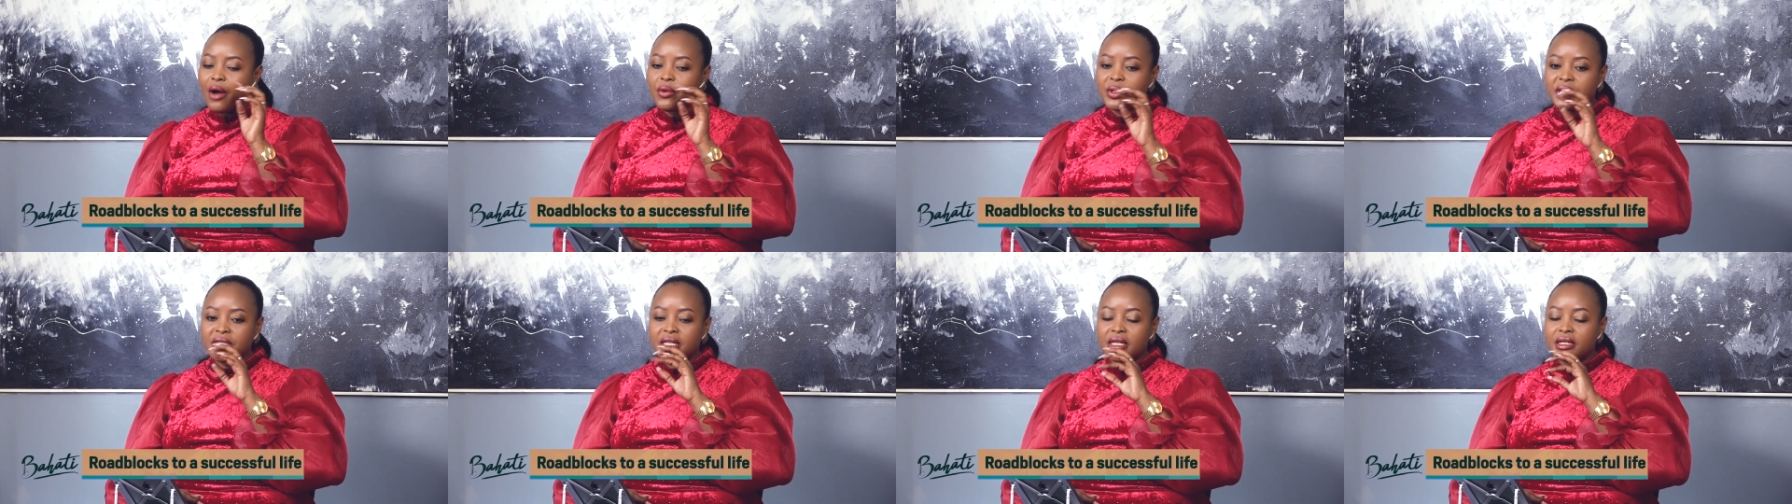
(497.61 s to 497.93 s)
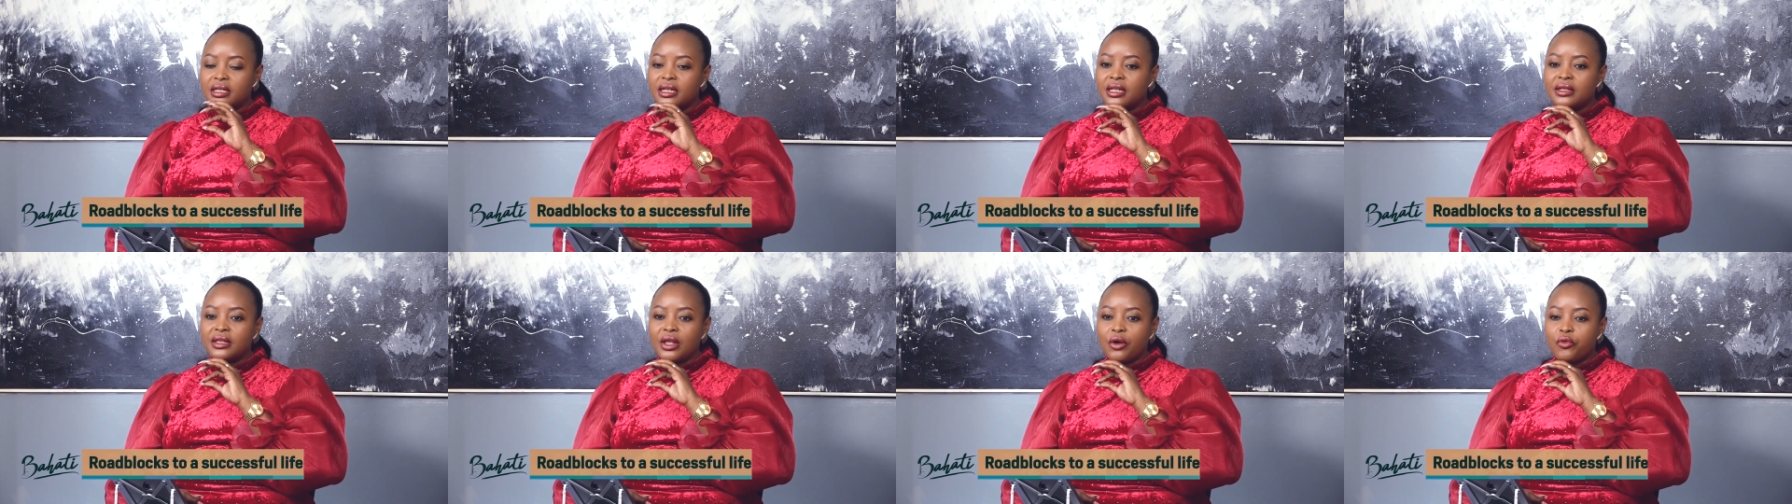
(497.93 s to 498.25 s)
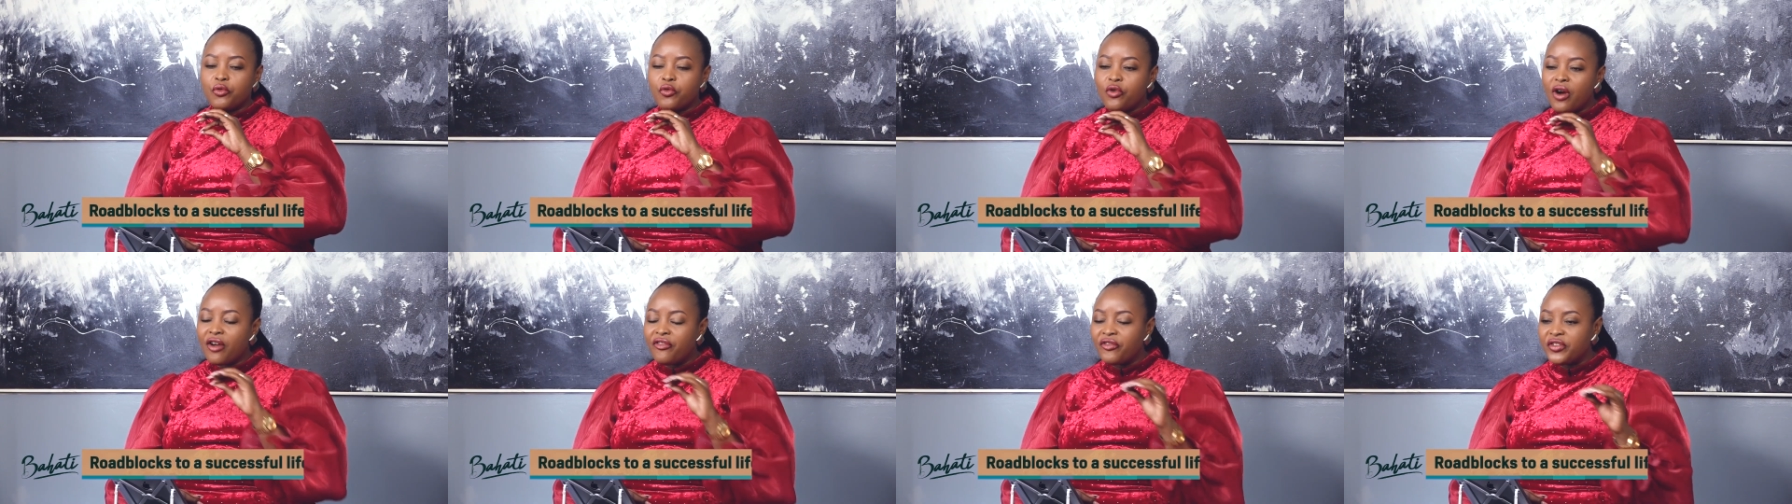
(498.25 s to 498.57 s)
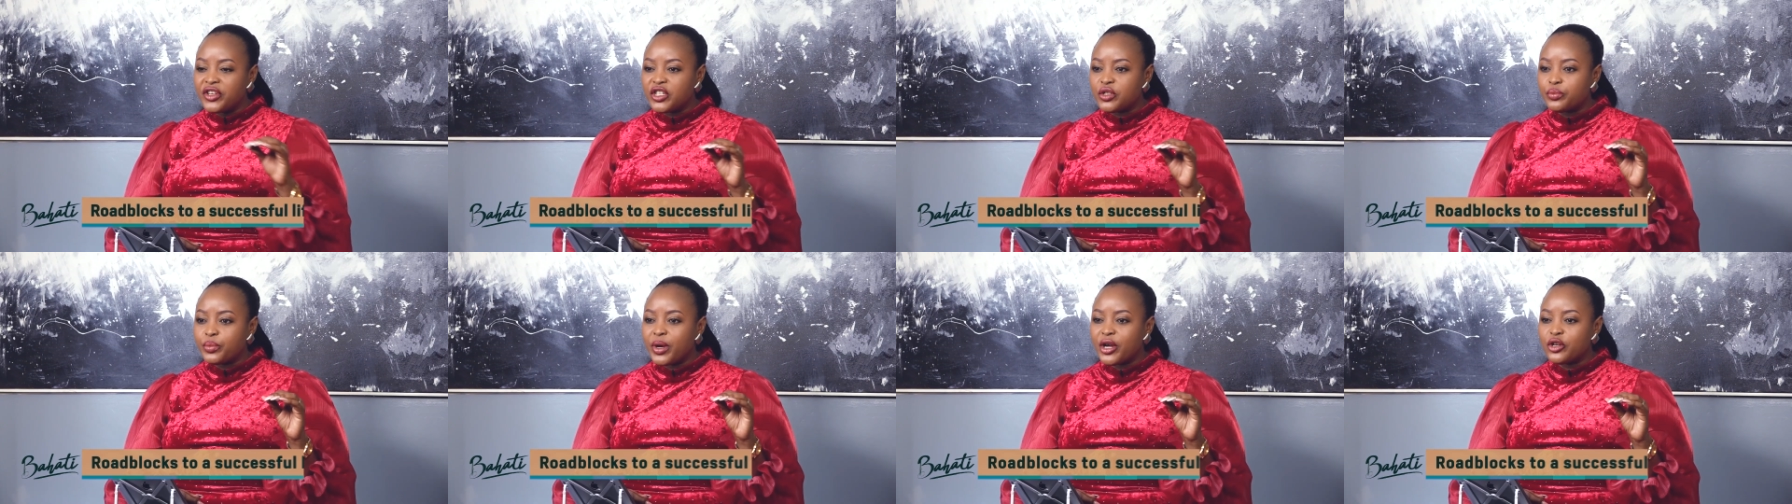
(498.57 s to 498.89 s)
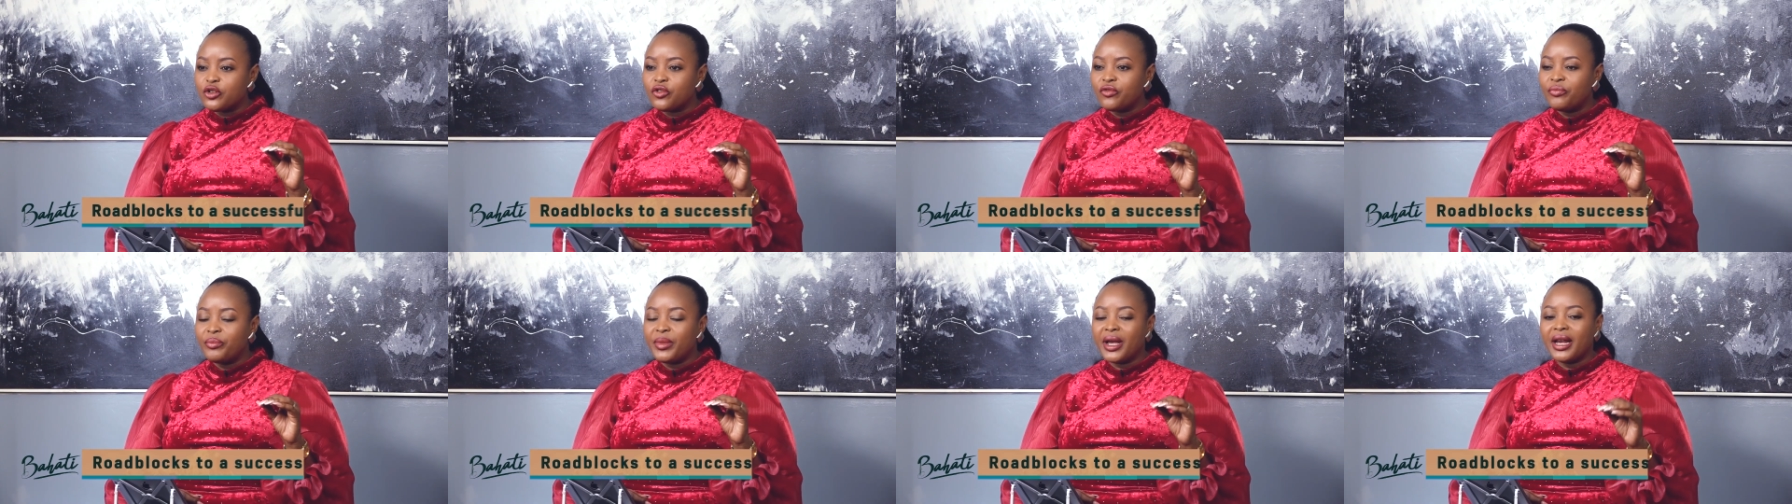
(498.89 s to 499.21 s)
was at the roughest
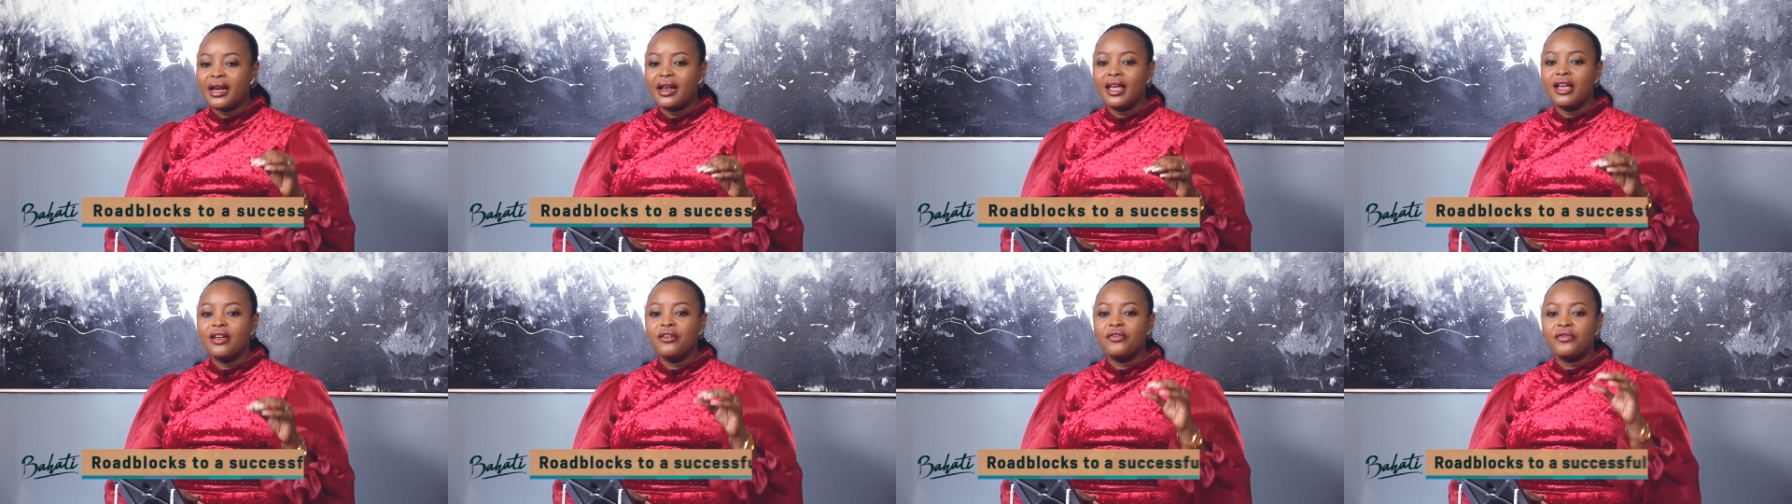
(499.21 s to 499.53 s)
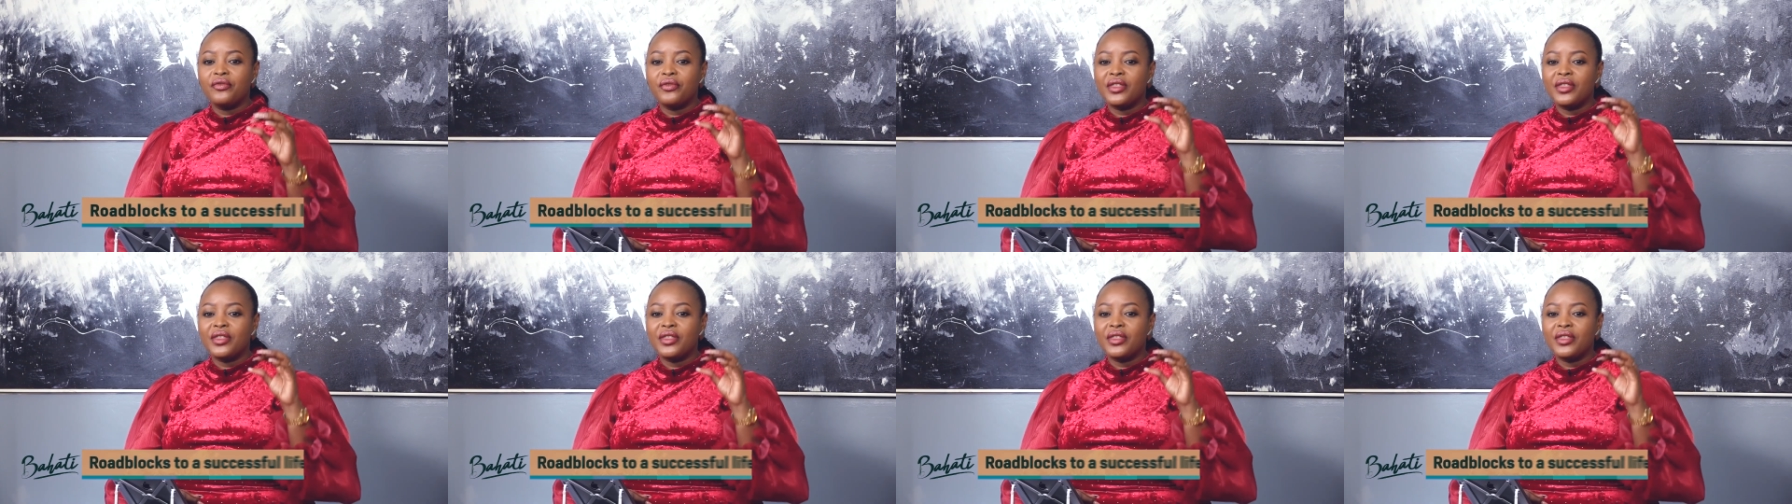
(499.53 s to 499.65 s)
part of my life.